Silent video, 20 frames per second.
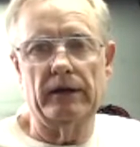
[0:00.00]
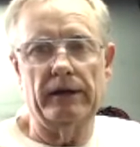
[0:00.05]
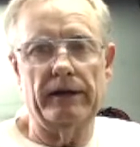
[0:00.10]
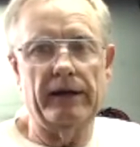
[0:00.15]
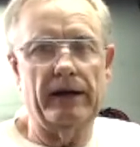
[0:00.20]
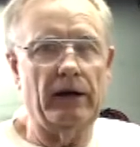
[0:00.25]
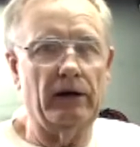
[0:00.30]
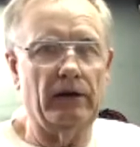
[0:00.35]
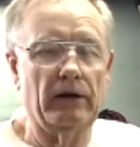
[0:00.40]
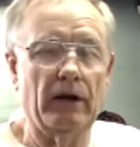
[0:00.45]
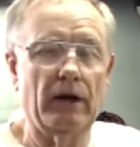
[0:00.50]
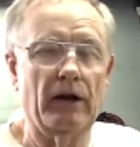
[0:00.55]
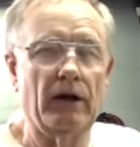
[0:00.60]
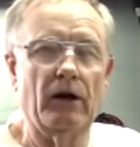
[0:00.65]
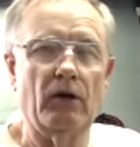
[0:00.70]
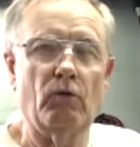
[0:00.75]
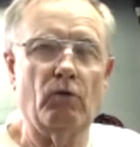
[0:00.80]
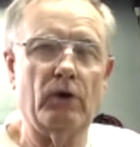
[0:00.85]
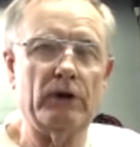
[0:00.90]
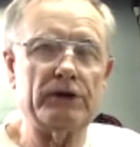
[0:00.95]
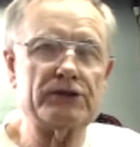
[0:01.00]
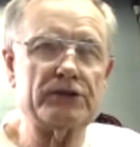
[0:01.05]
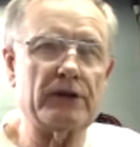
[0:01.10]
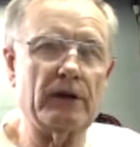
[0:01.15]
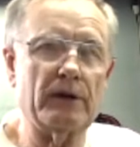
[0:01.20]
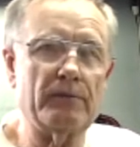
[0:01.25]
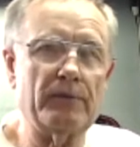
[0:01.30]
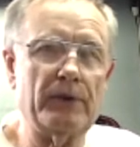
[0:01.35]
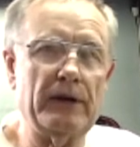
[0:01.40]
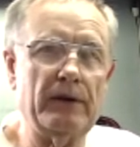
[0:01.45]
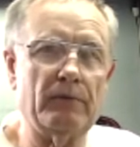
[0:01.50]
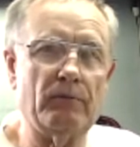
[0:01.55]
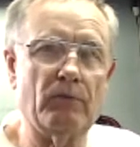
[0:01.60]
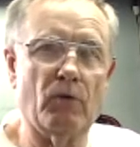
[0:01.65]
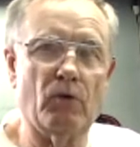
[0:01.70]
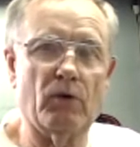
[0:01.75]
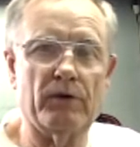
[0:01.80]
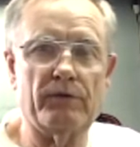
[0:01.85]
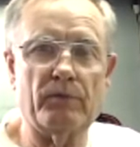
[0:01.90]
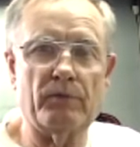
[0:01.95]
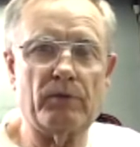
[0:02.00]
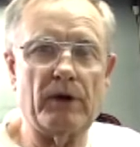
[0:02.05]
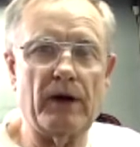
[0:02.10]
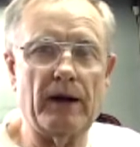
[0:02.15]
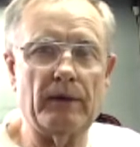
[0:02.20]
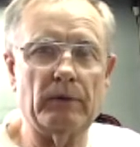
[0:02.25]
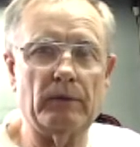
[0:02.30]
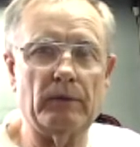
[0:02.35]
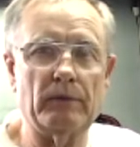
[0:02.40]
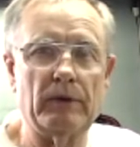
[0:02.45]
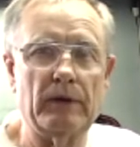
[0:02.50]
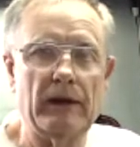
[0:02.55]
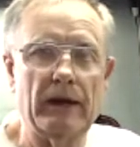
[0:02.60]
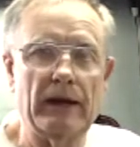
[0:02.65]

Now, what's going to be more of a problem?